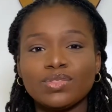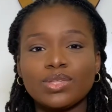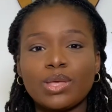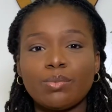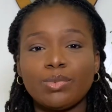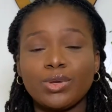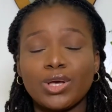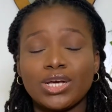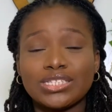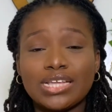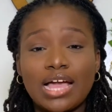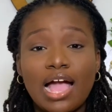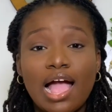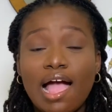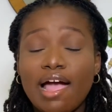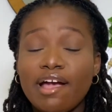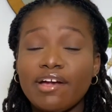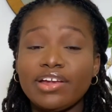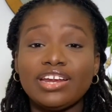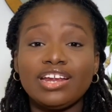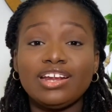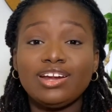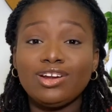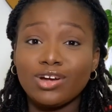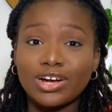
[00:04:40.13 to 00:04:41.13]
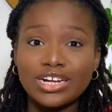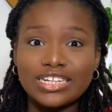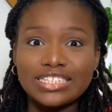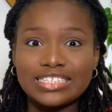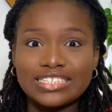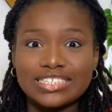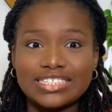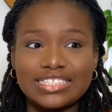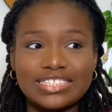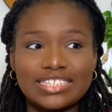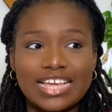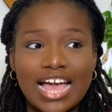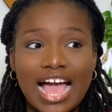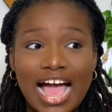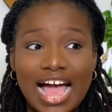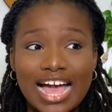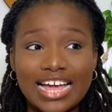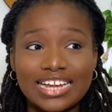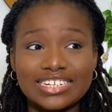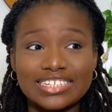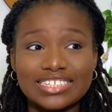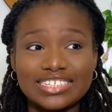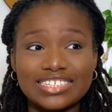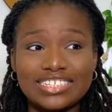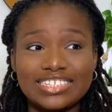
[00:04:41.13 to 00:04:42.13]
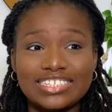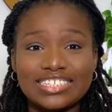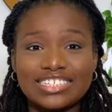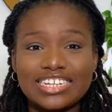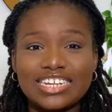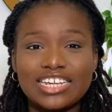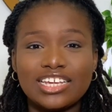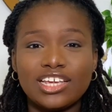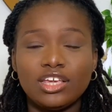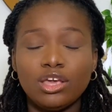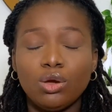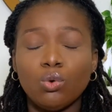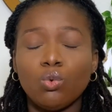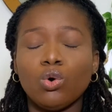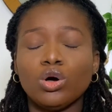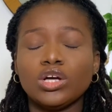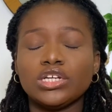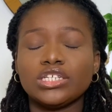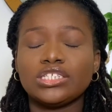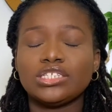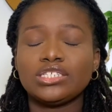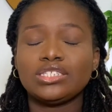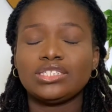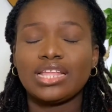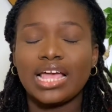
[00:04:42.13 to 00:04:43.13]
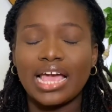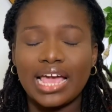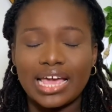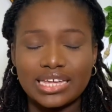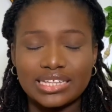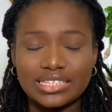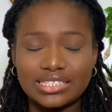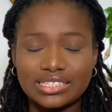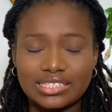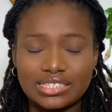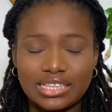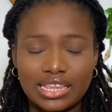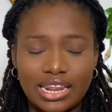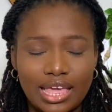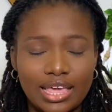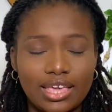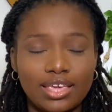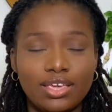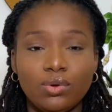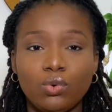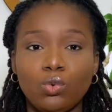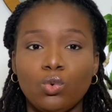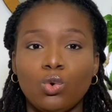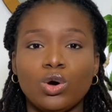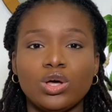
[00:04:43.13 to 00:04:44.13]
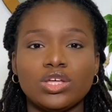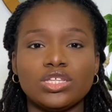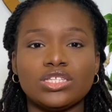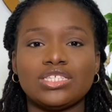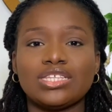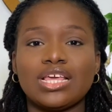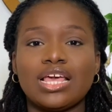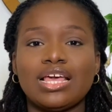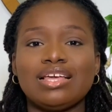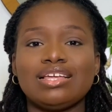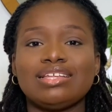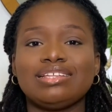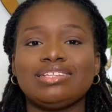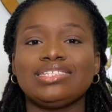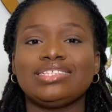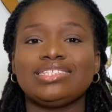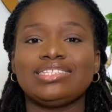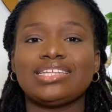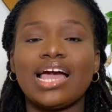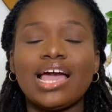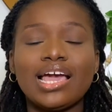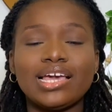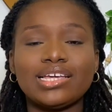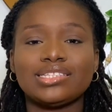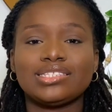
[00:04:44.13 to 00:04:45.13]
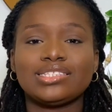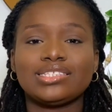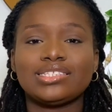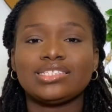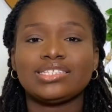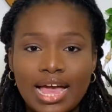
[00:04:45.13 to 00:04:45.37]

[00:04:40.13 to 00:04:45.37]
Because I had already locked it and it was tight. Like it was tight.